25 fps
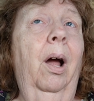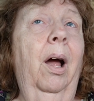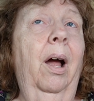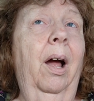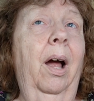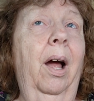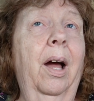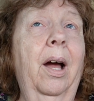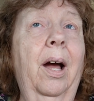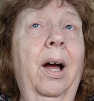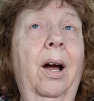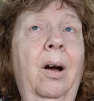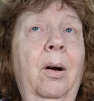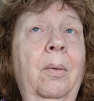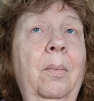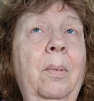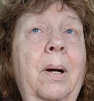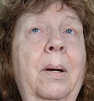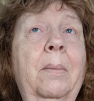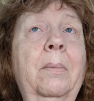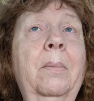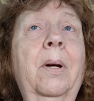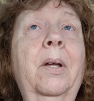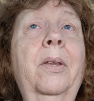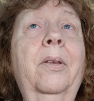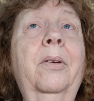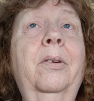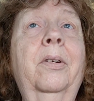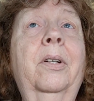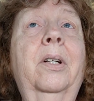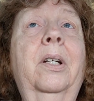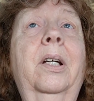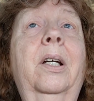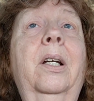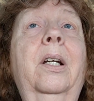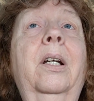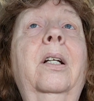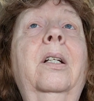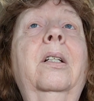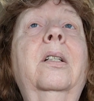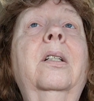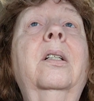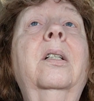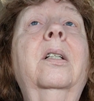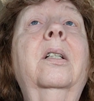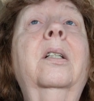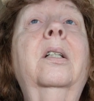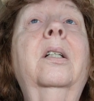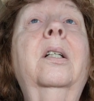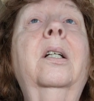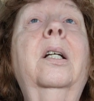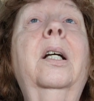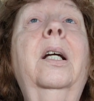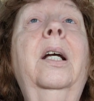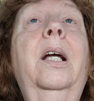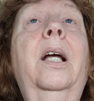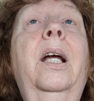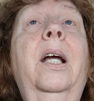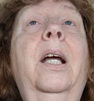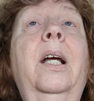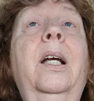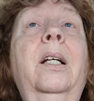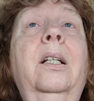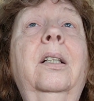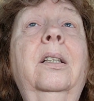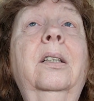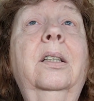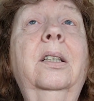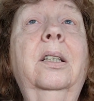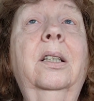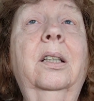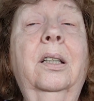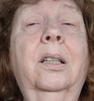how my mother did it, and